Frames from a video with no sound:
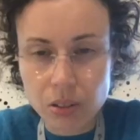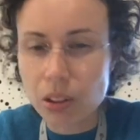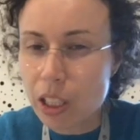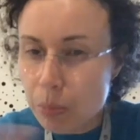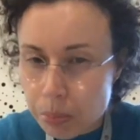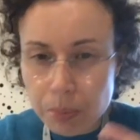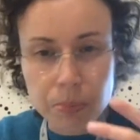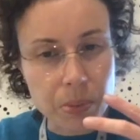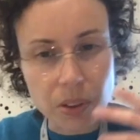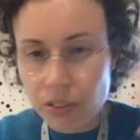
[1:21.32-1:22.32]
to keep
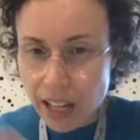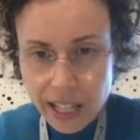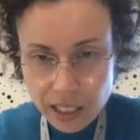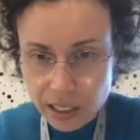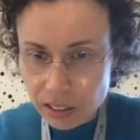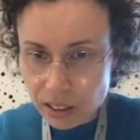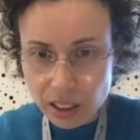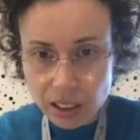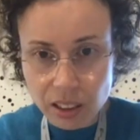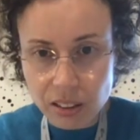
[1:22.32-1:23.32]
providing
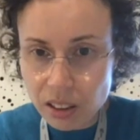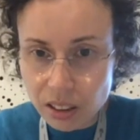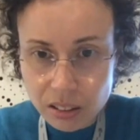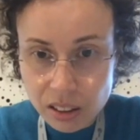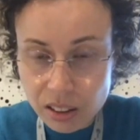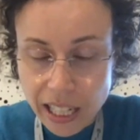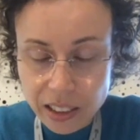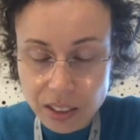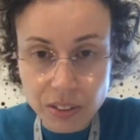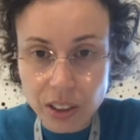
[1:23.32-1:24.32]
the
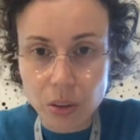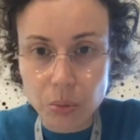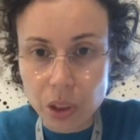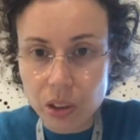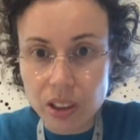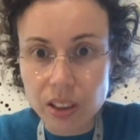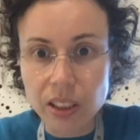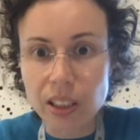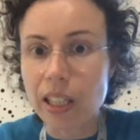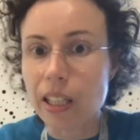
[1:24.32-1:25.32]
scientific
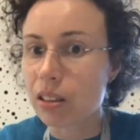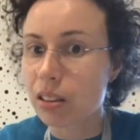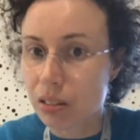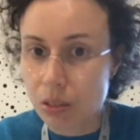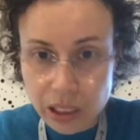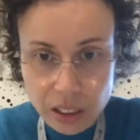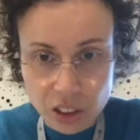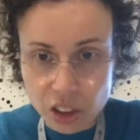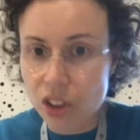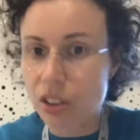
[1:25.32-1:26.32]
community and the
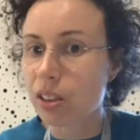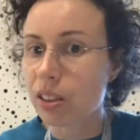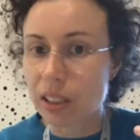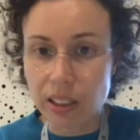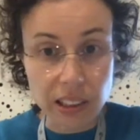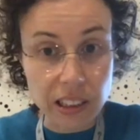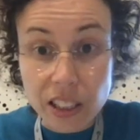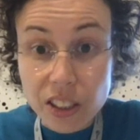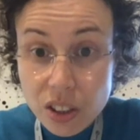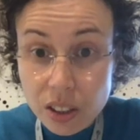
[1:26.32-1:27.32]
researchers and the
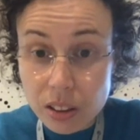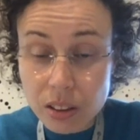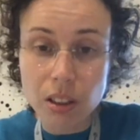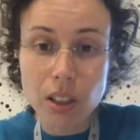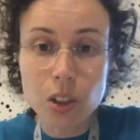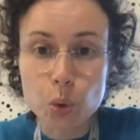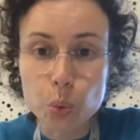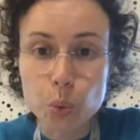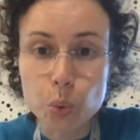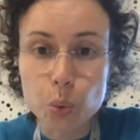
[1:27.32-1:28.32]
clinicians
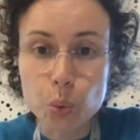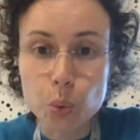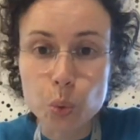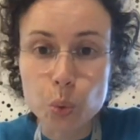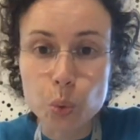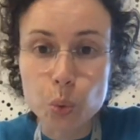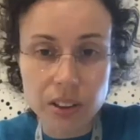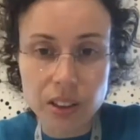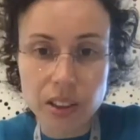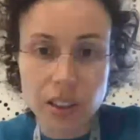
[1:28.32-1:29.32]
with all the
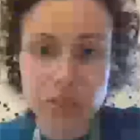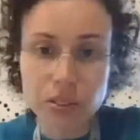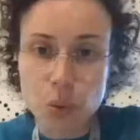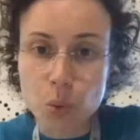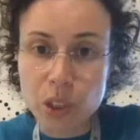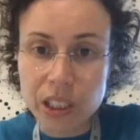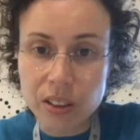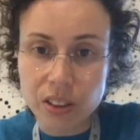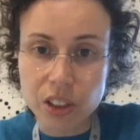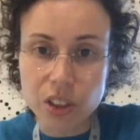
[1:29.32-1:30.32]
innovative
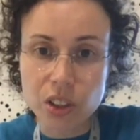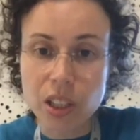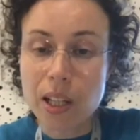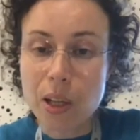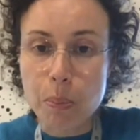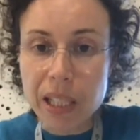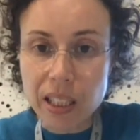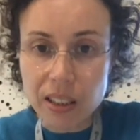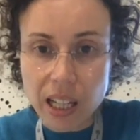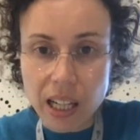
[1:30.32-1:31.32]
research
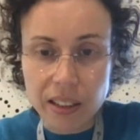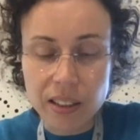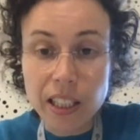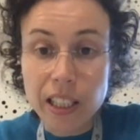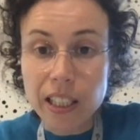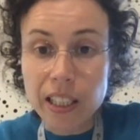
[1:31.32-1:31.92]
being done.